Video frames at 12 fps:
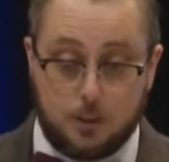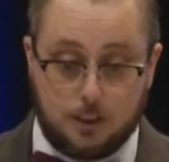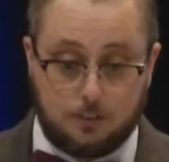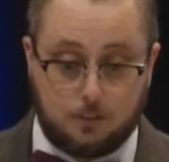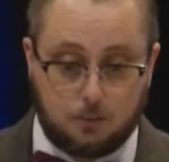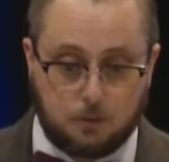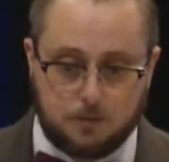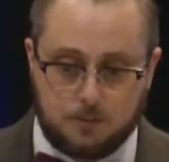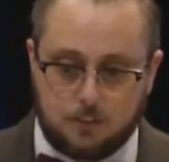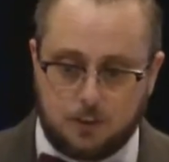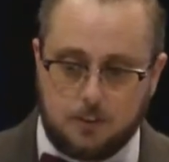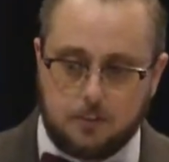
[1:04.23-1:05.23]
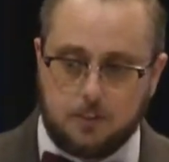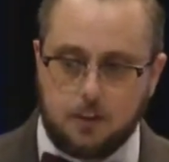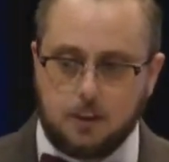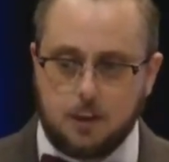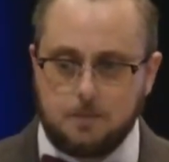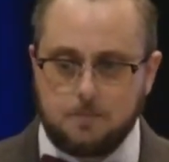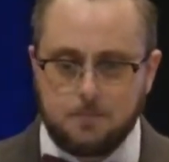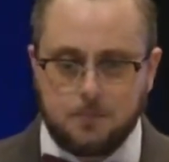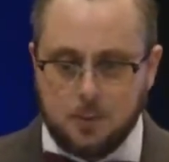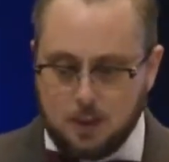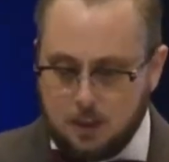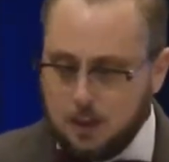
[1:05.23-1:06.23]
this sort of design thinking.
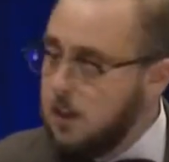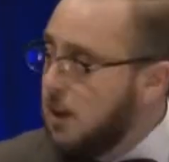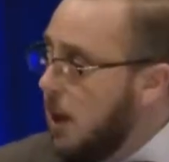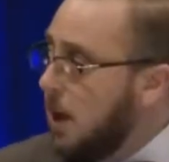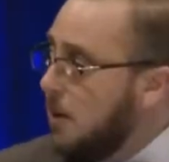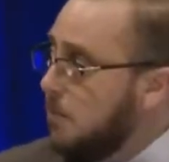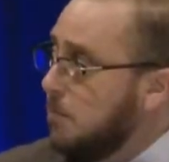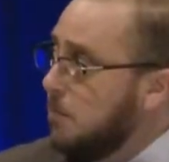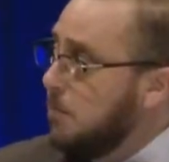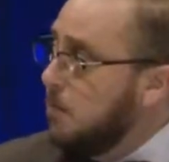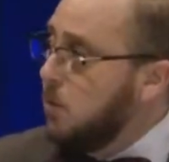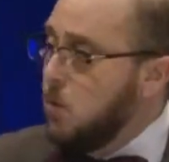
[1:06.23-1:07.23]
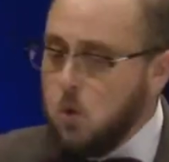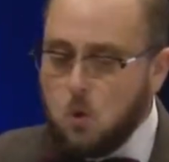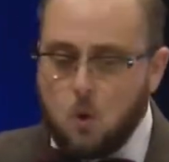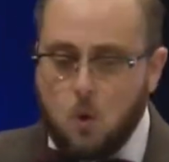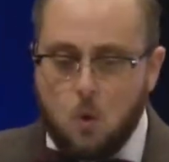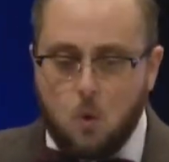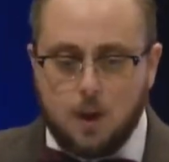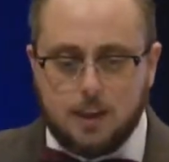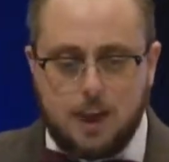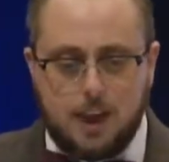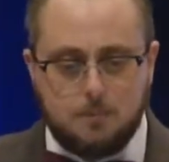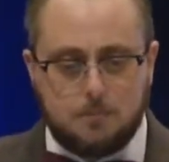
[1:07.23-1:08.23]
What
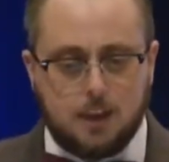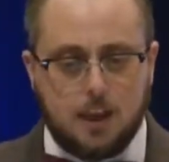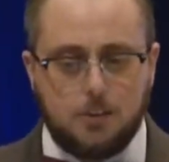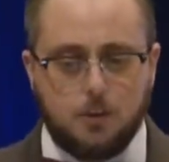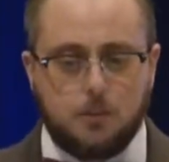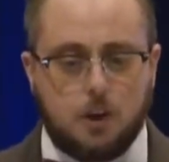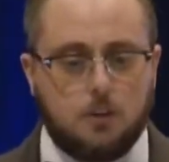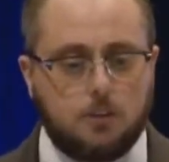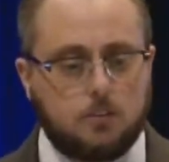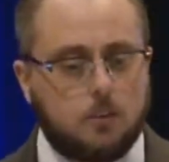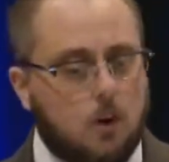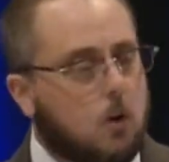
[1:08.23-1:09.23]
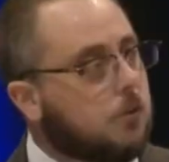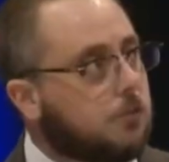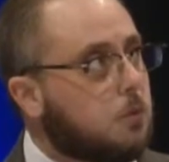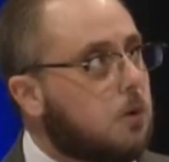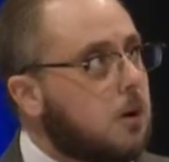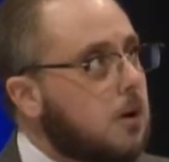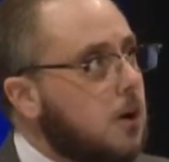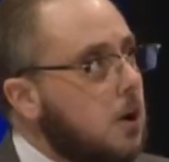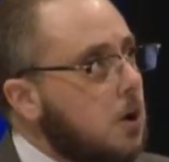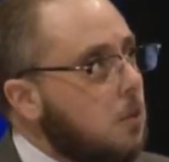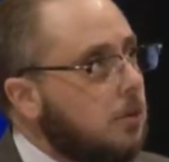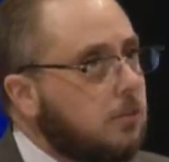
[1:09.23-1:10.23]
came together though as goals were,
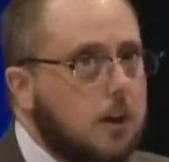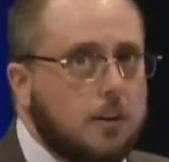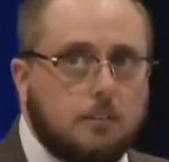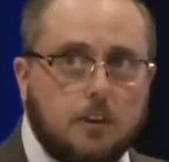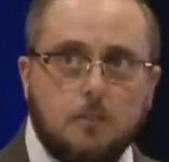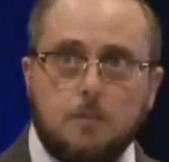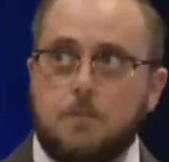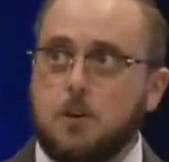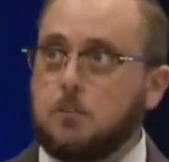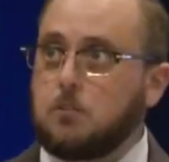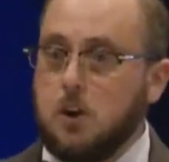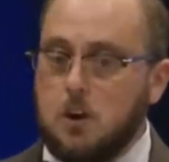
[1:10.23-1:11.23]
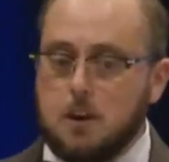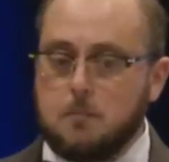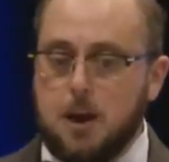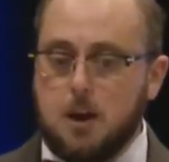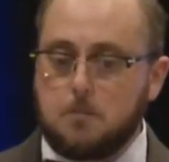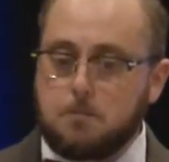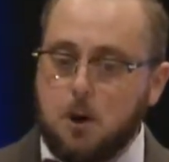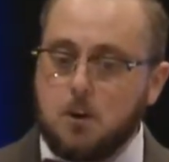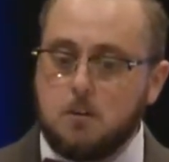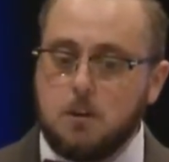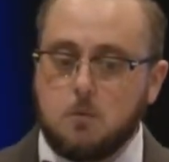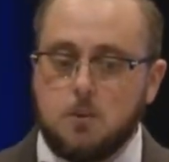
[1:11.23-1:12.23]
we saw several folks talk about
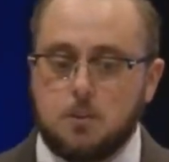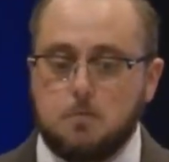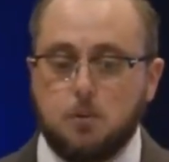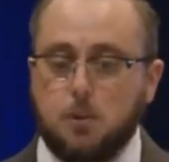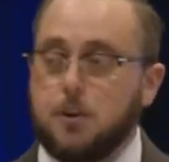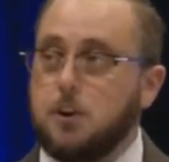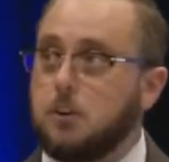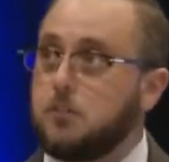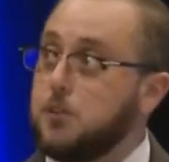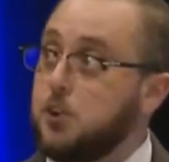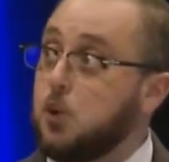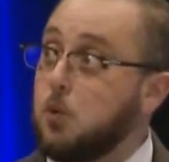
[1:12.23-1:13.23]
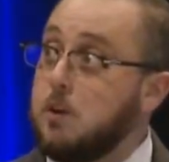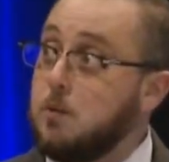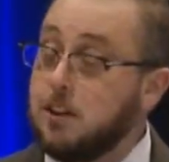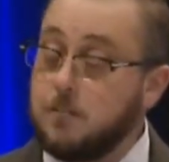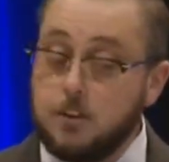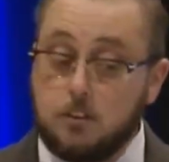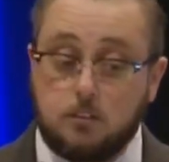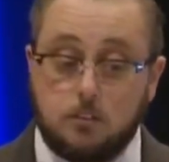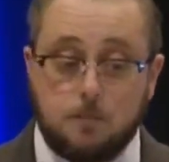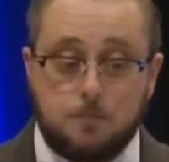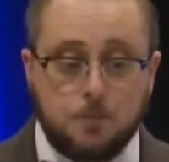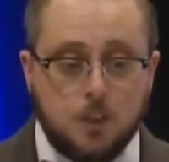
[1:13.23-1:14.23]
partnering with employers for degree relevance,